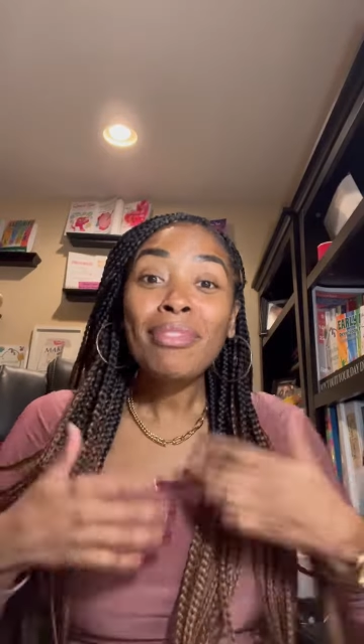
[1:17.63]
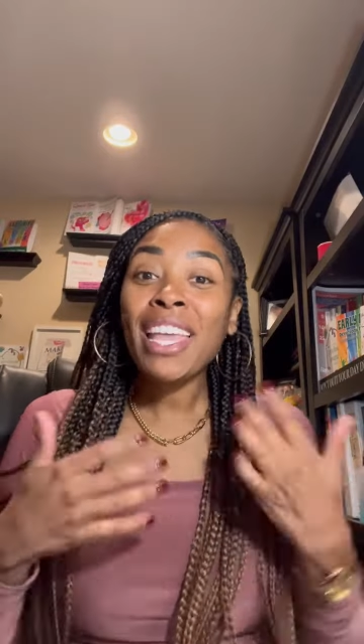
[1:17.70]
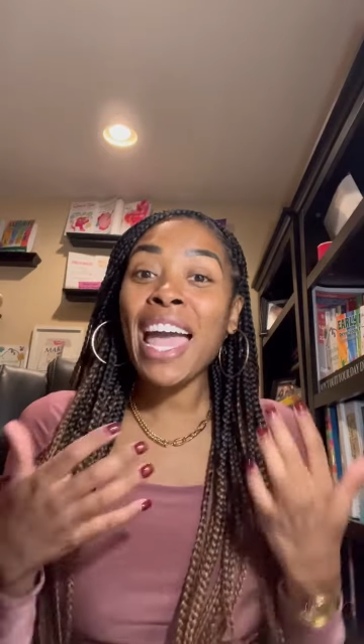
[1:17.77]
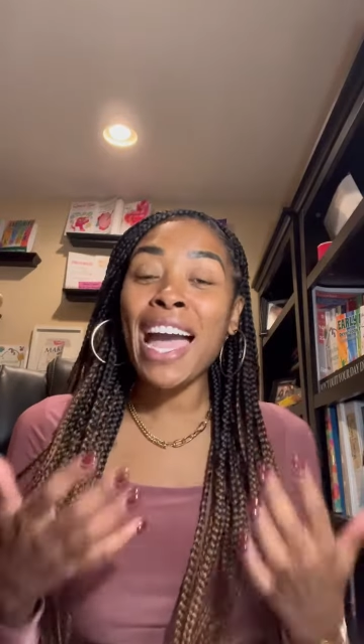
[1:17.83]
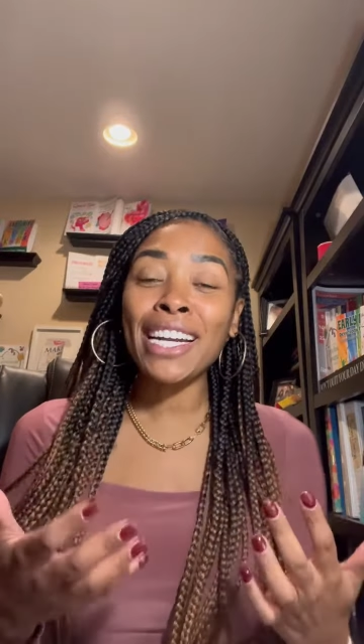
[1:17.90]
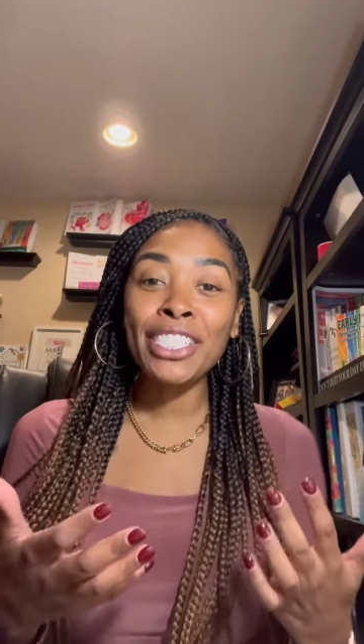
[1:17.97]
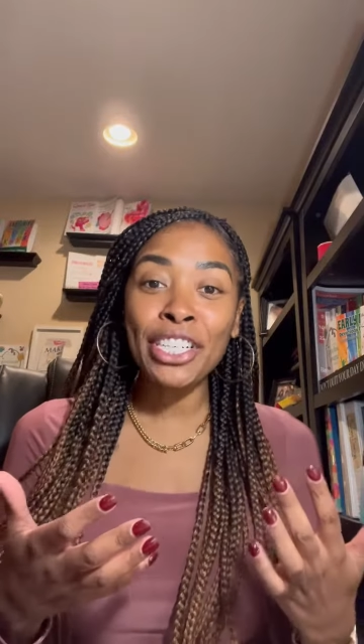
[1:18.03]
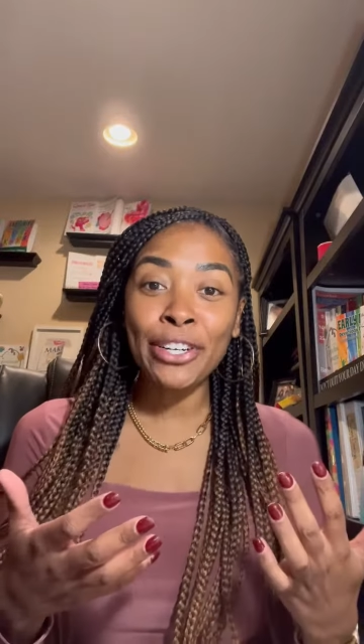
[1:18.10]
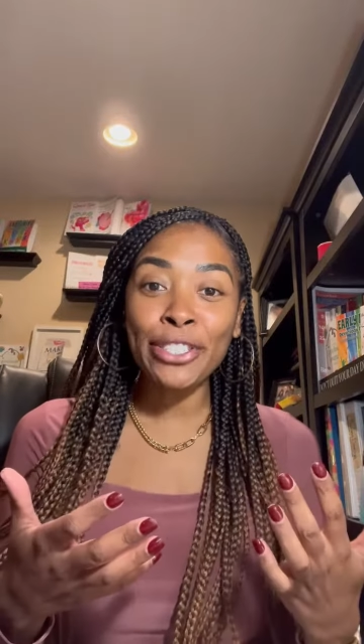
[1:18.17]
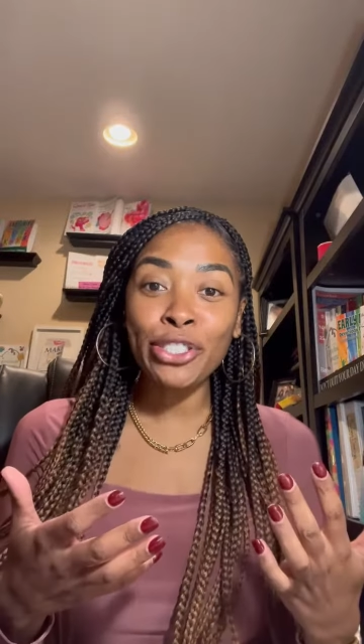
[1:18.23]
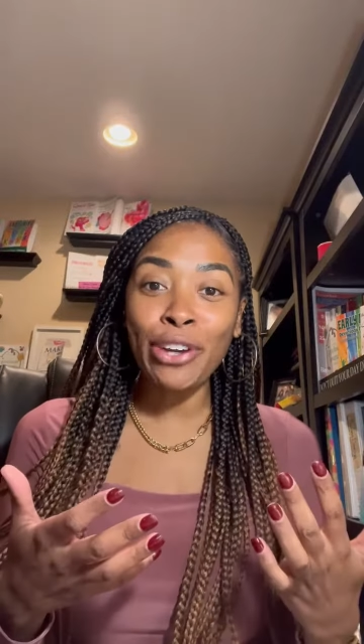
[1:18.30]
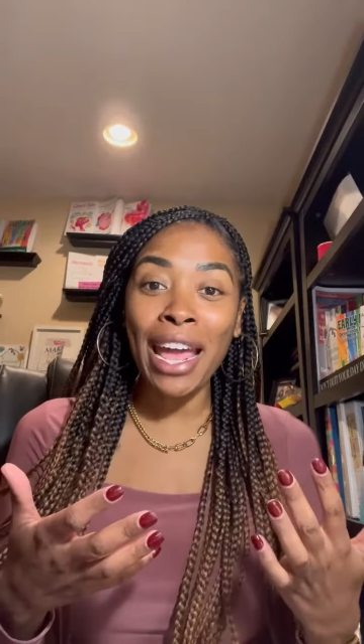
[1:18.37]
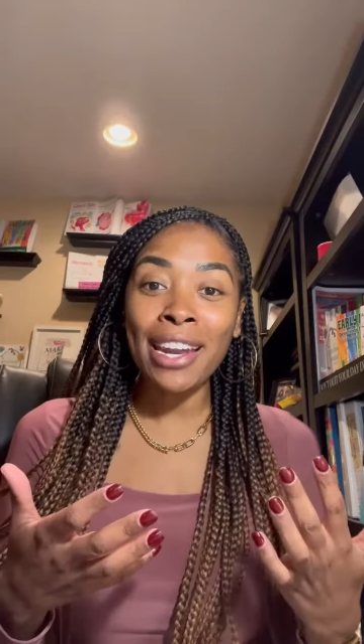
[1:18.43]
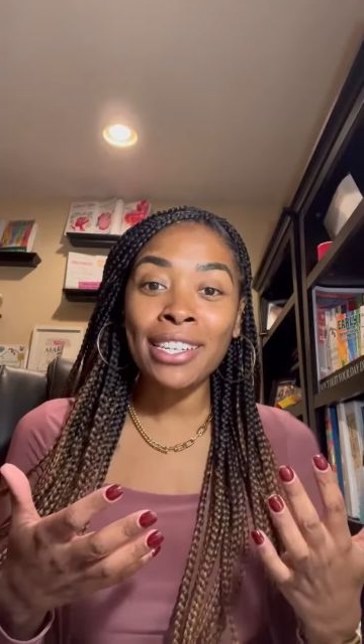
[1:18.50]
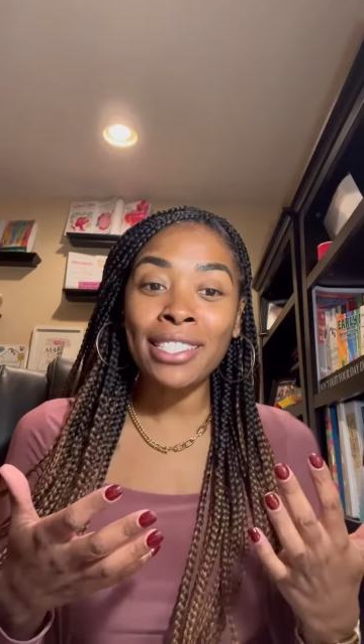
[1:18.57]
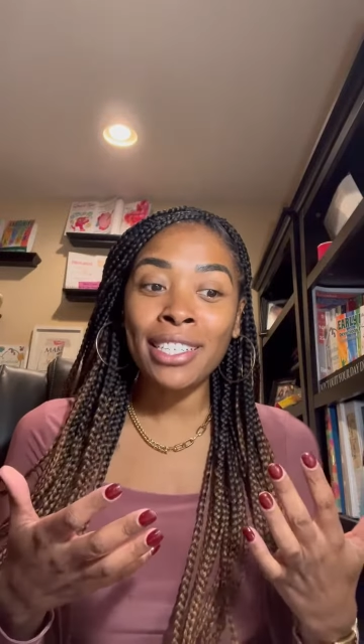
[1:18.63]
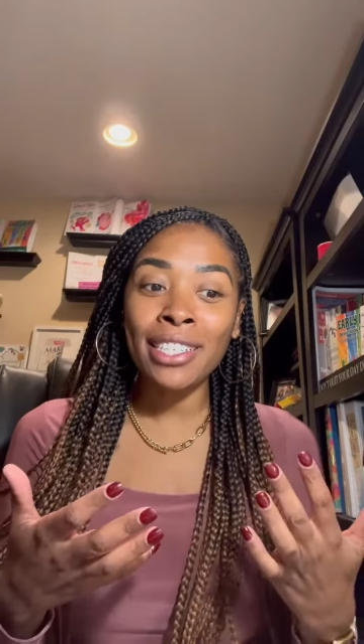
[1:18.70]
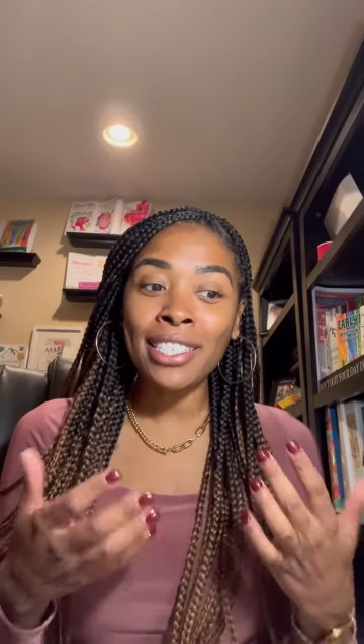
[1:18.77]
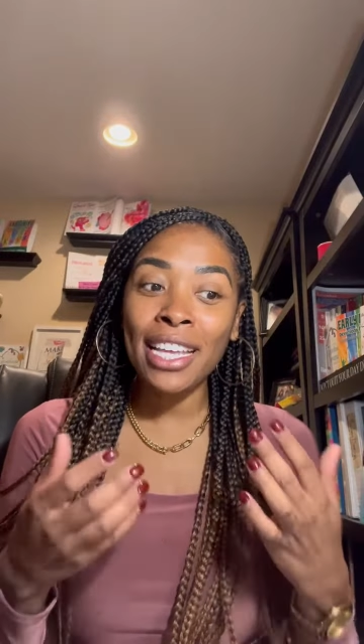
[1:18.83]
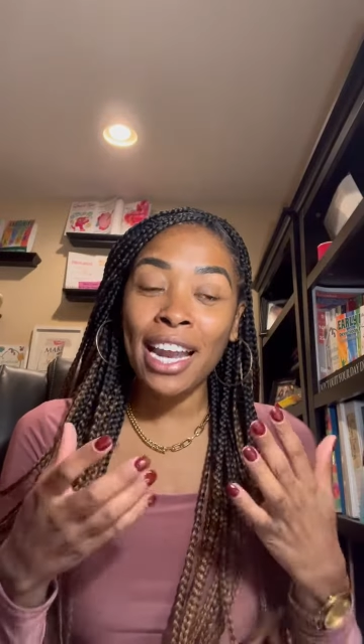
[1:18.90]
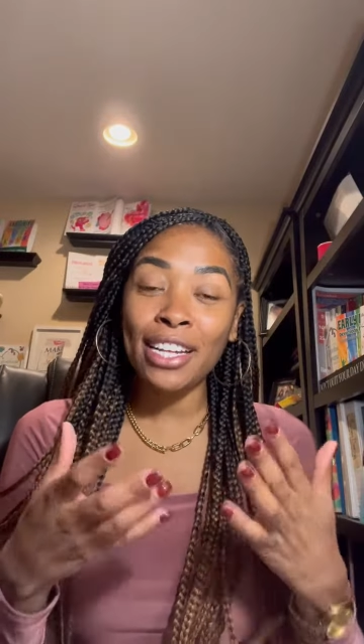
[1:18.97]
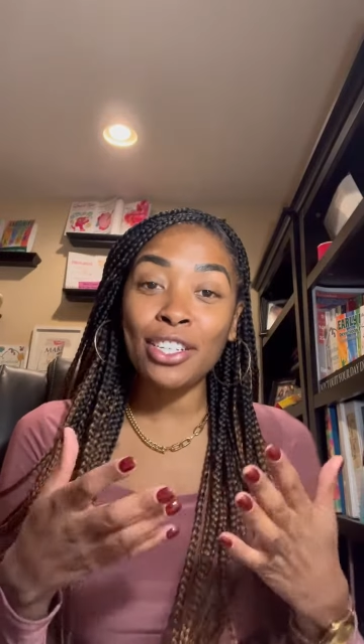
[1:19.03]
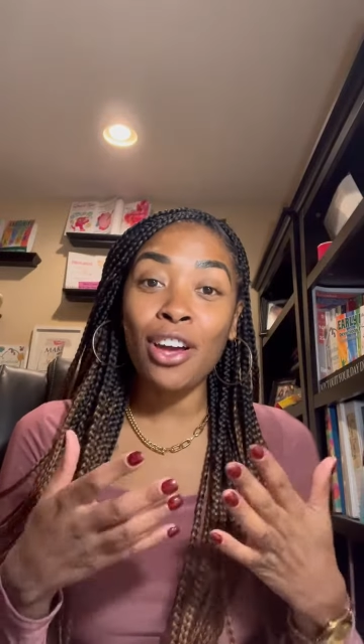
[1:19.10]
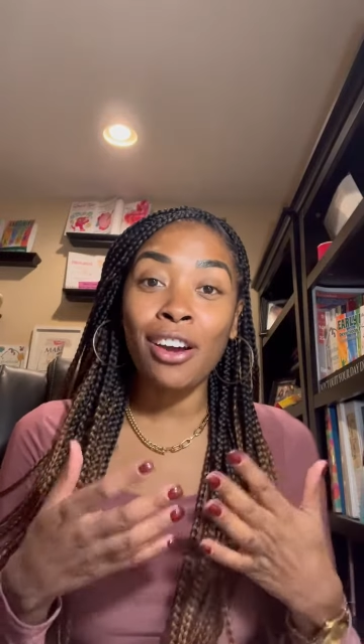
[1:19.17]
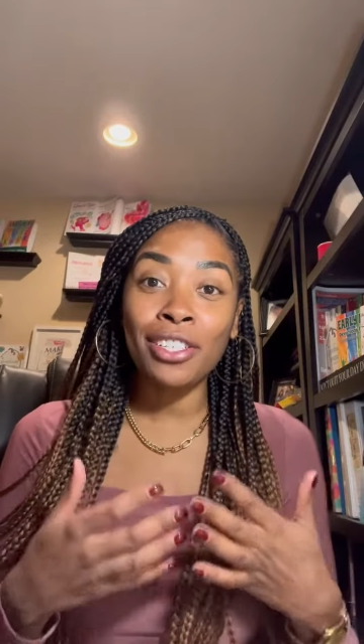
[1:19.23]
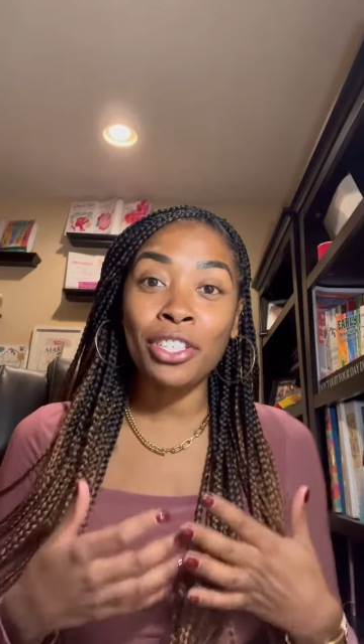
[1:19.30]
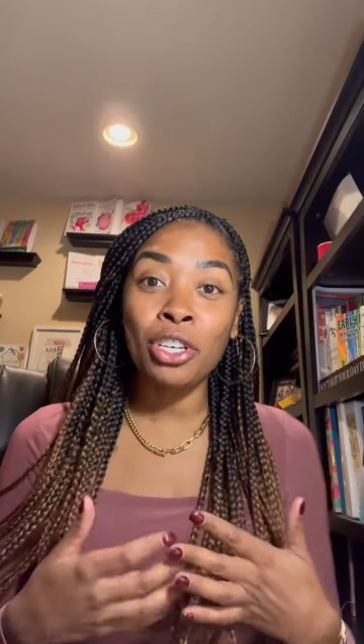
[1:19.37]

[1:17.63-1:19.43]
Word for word: I share strategies and I talk